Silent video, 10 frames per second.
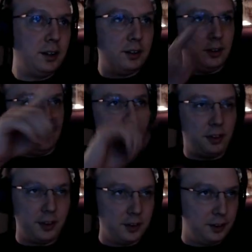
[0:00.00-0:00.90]
So there's a
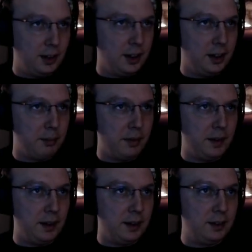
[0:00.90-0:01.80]
third guy up
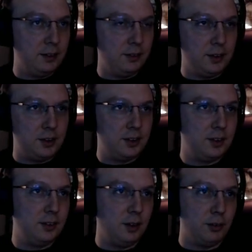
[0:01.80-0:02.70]
there.
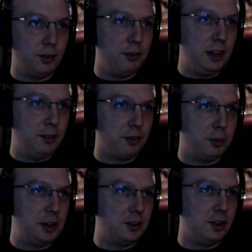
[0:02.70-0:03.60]
What riveting
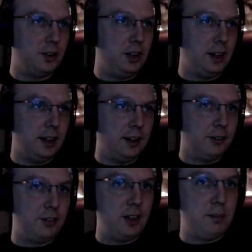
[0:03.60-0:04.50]
information does he
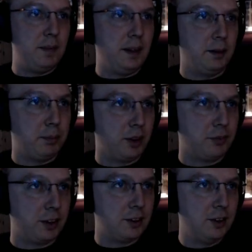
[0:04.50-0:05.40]
have? Same thing, perfect.